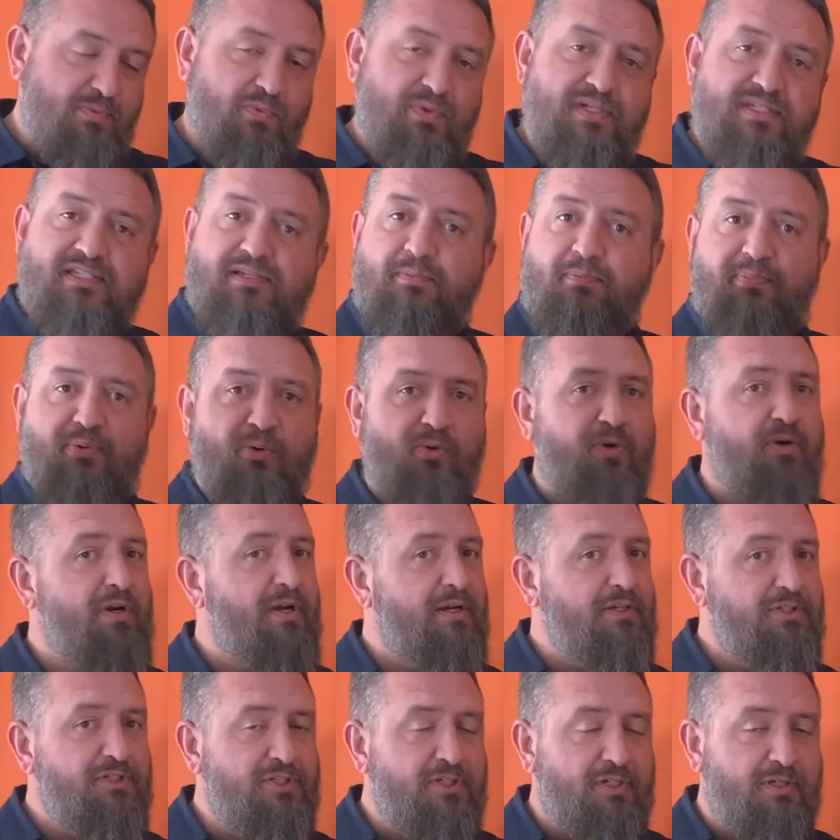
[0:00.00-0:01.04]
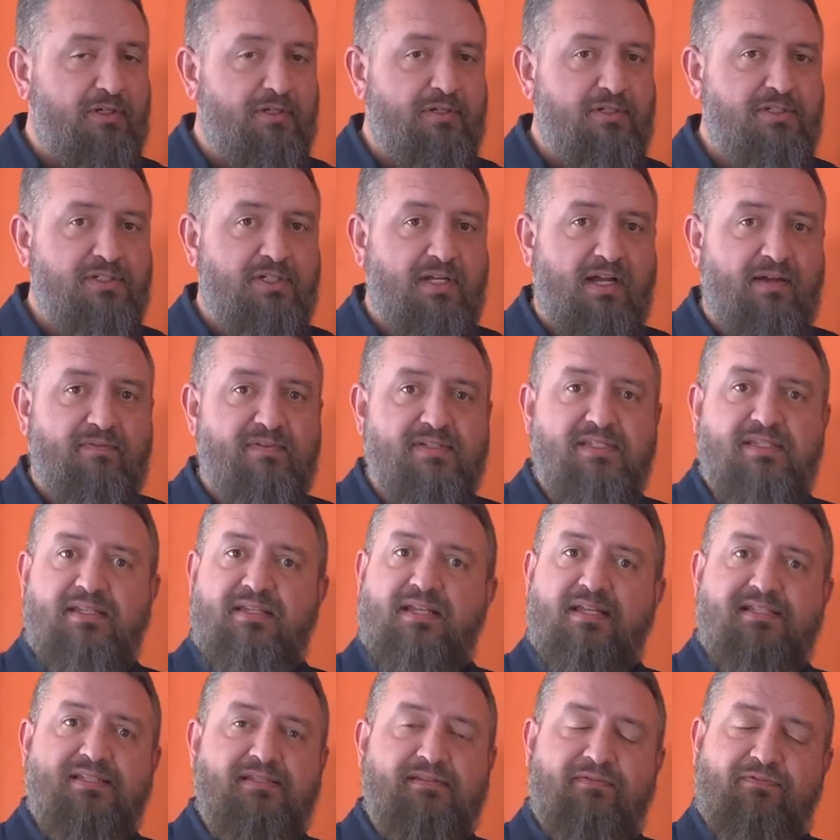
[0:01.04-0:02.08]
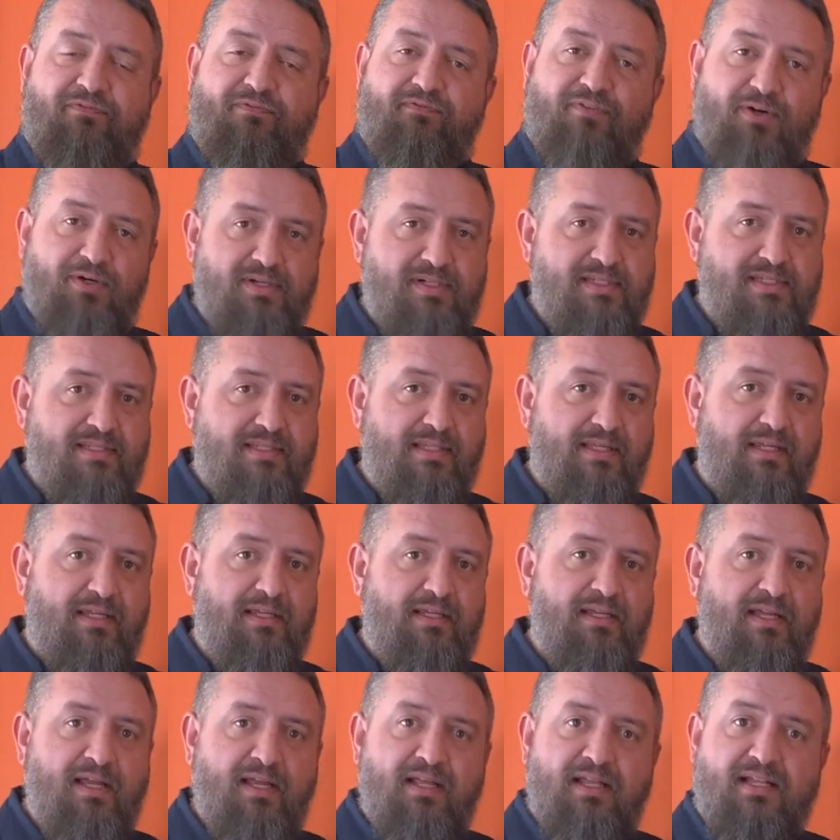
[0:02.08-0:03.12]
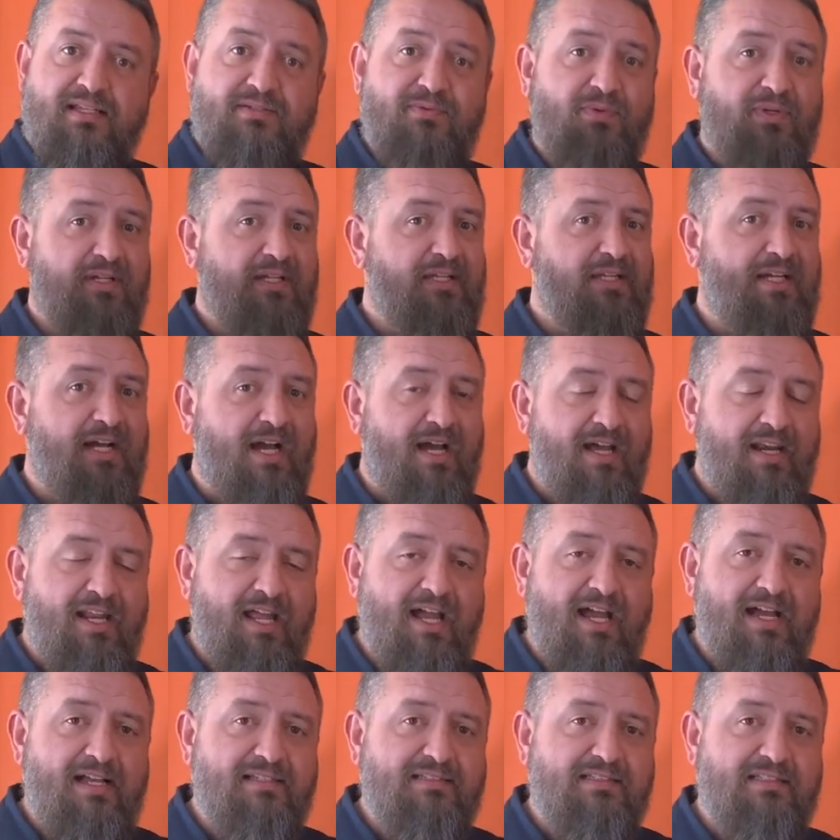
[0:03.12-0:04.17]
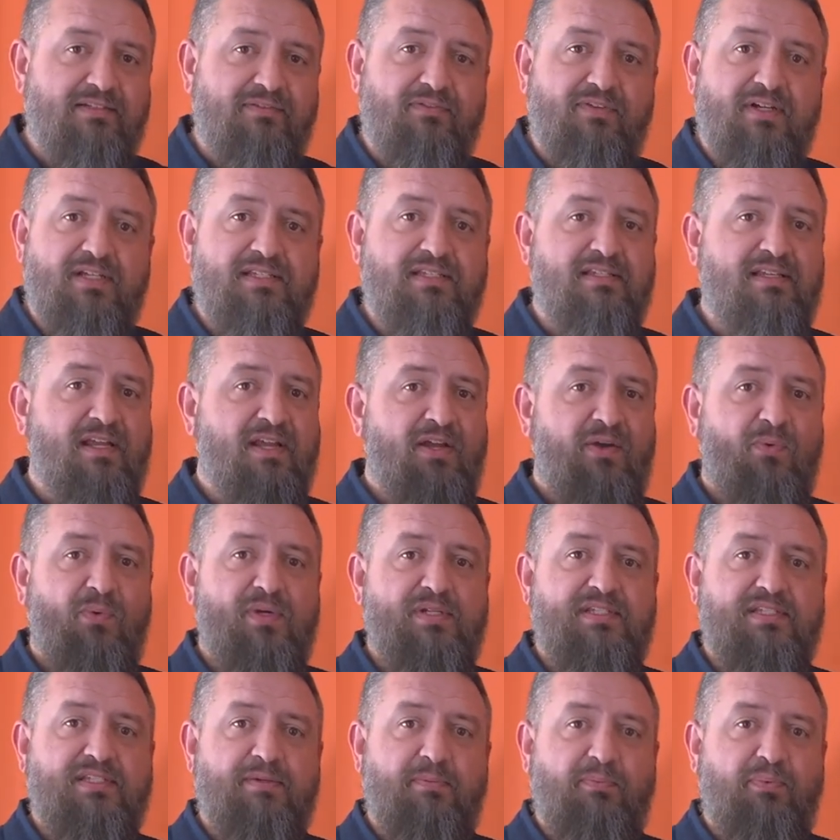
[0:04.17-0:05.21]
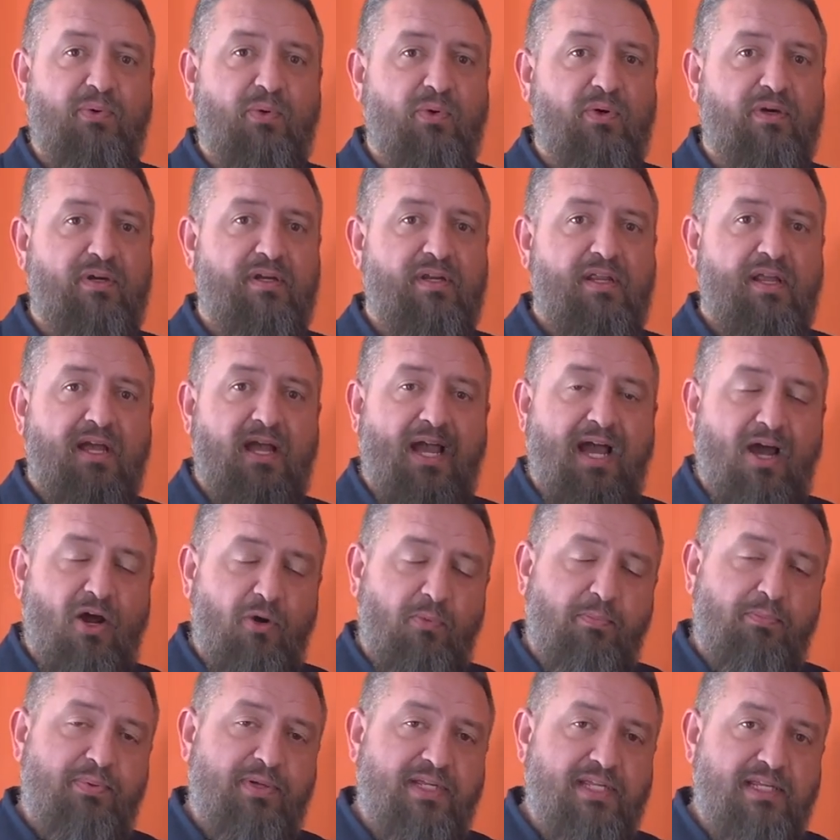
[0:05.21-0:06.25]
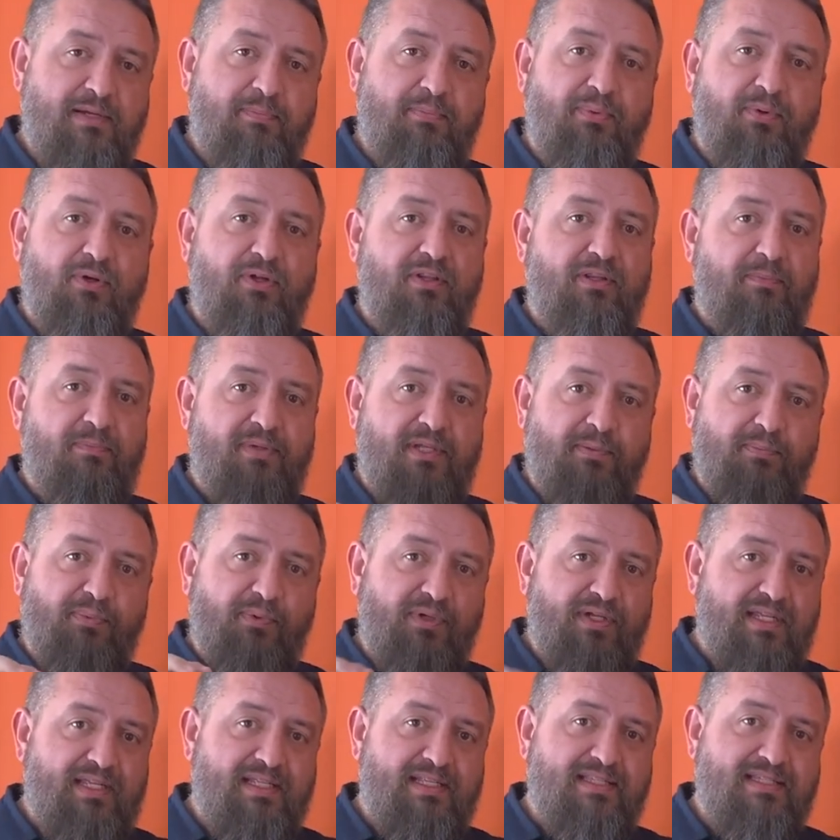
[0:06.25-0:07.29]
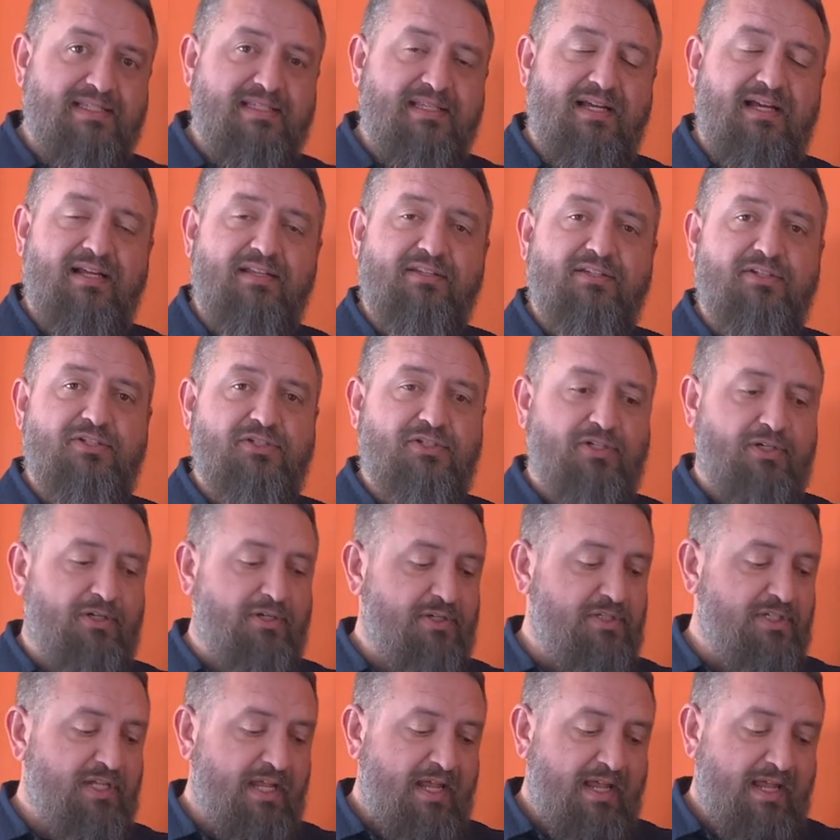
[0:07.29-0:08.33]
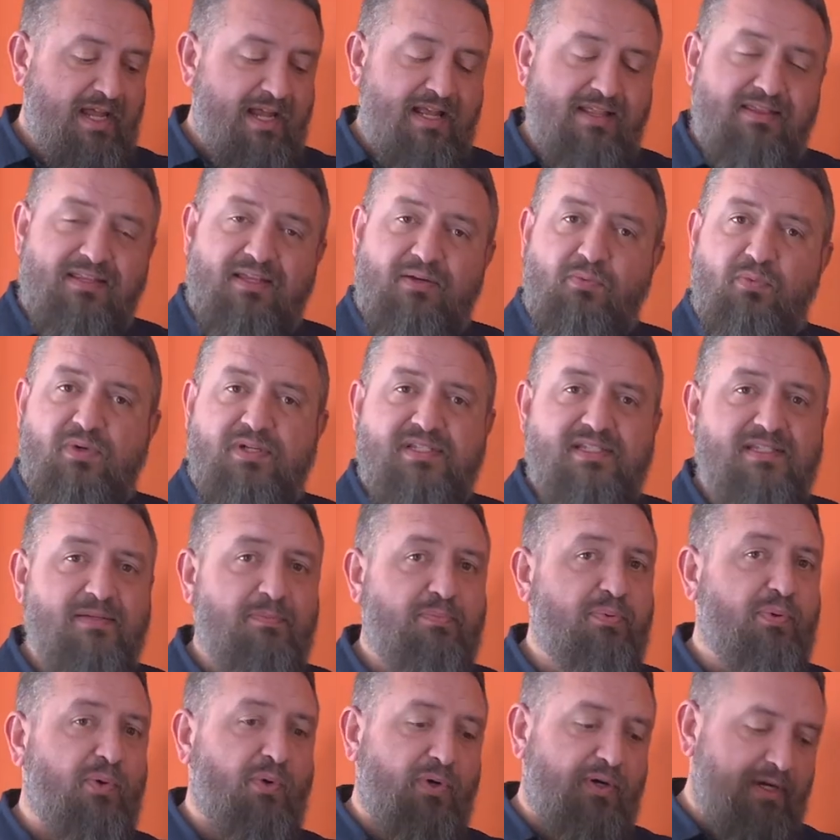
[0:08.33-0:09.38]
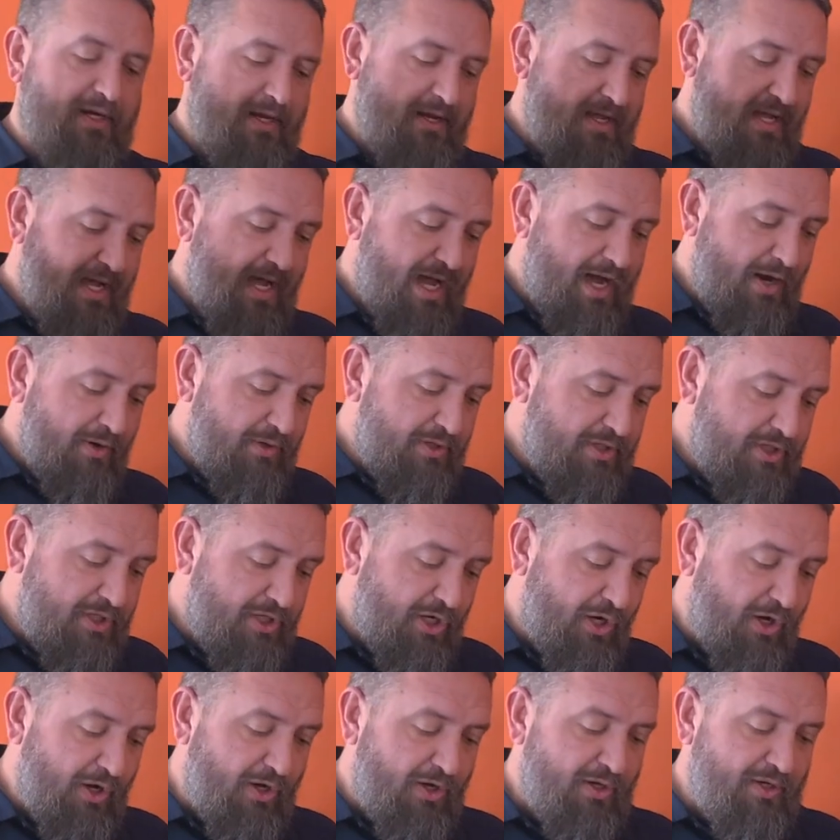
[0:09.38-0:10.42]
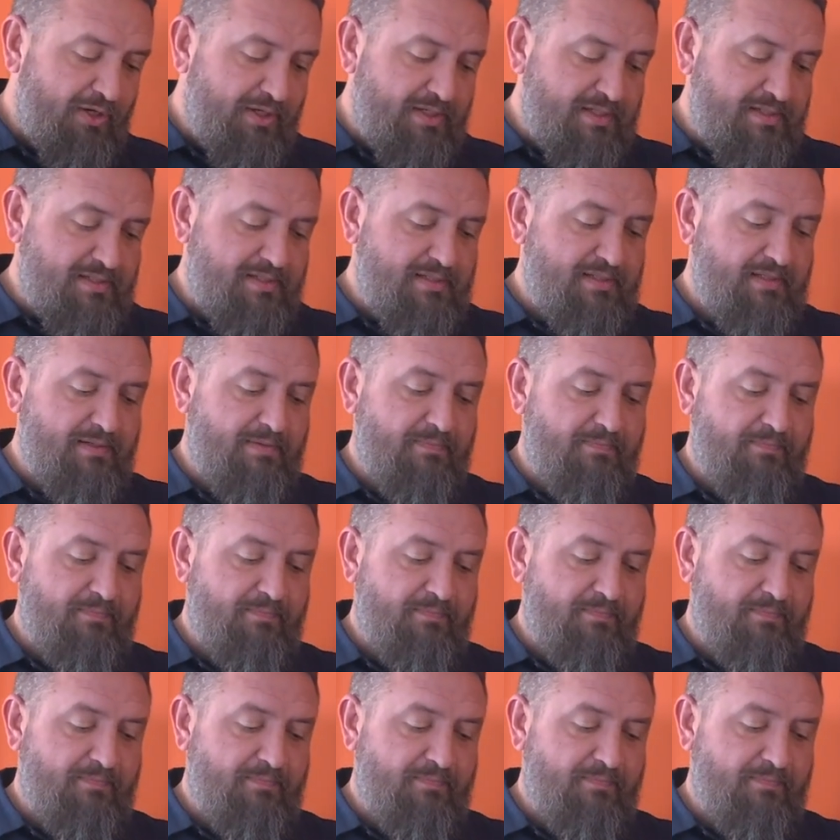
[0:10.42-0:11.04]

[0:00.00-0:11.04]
We support our church. Obviously, that's the first thing. That's what God asks of us. We support our people, the people inside the church, and then we support our cause.